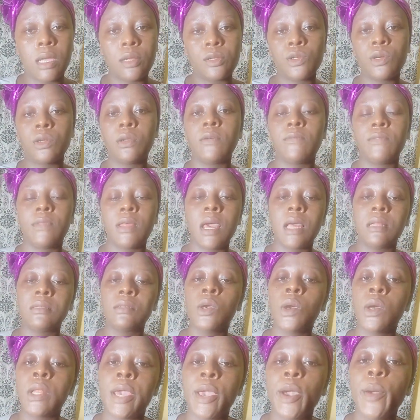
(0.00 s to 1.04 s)
I do all of that.
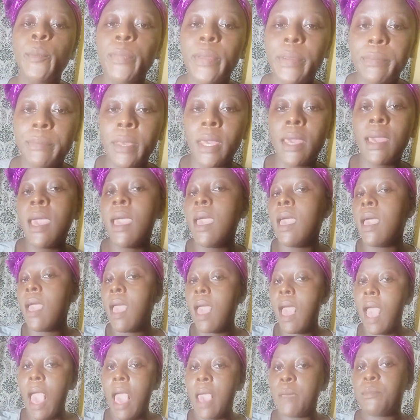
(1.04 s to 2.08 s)
God helping me.
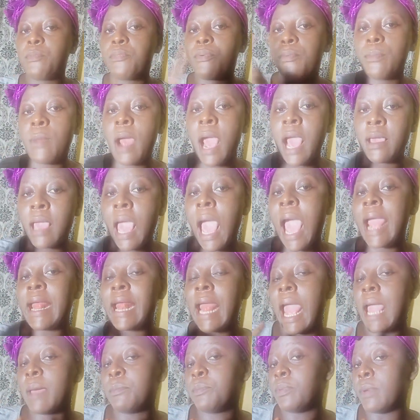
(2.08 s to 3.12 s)
I
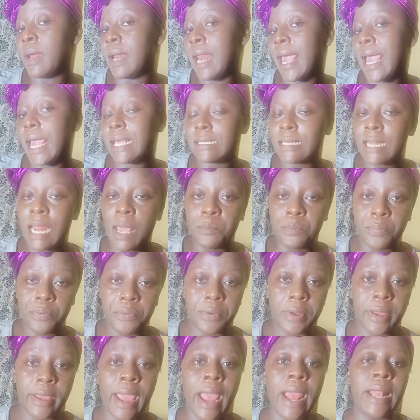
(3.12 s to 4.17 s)
like I said, I
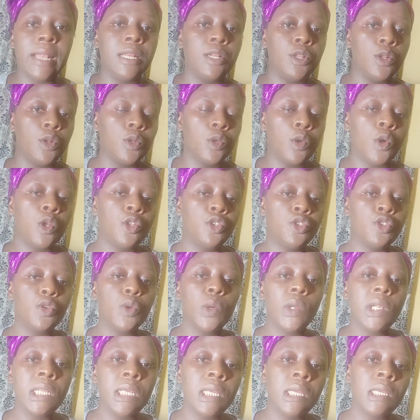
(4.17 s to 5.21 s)
pray, I lean on God
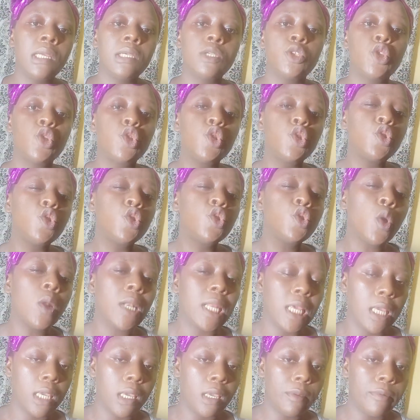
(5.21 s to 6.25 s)

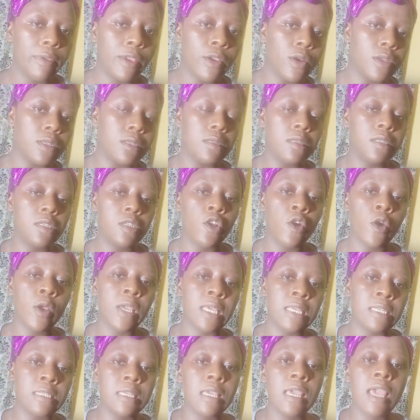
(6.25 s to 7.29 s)
solely because it's not
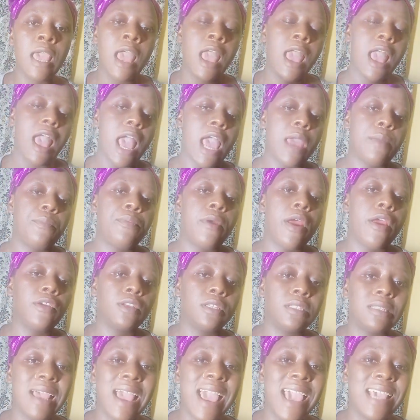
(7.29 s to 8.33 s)
easy. I
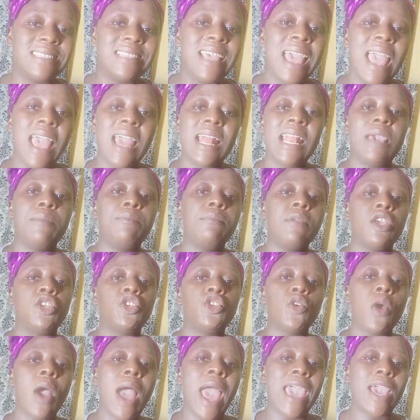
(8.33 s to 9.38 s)
prioritize and I make
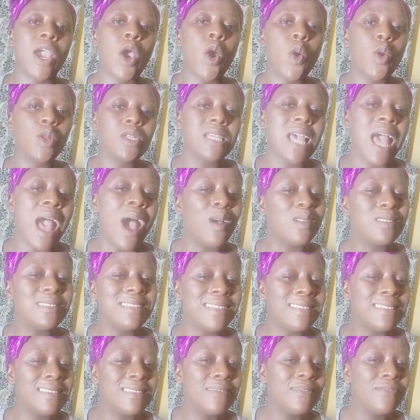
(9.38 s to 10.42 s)
sure I cut out
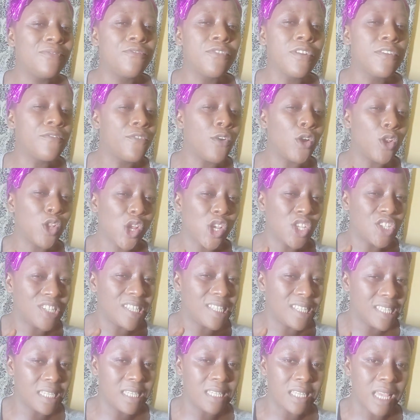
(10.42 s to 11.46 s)
the
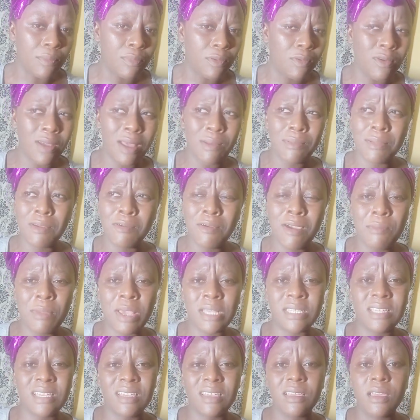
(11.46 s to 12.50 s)
frivolosities that what am I
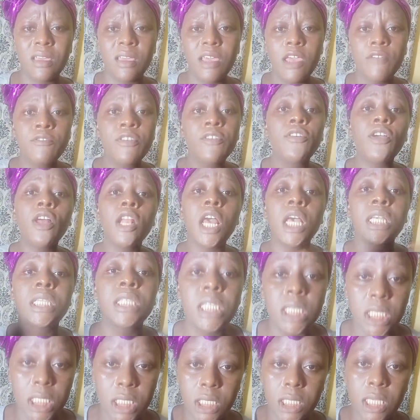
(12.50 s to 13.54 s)
saying? Frivolous
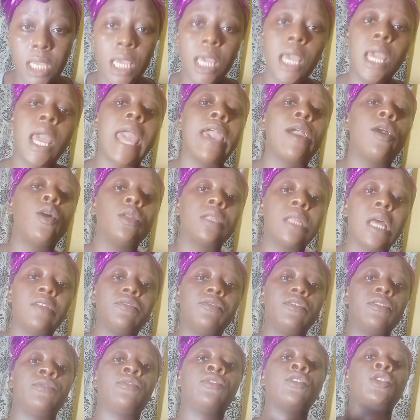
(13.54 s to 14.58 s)
things. I cut out
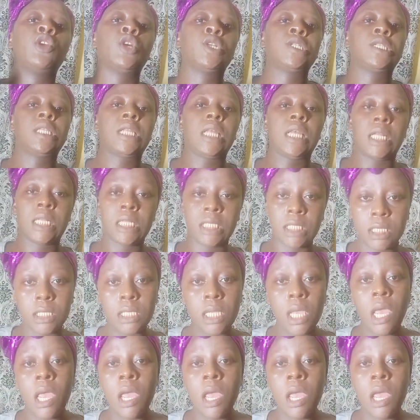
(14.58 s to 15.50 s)
frivolous things.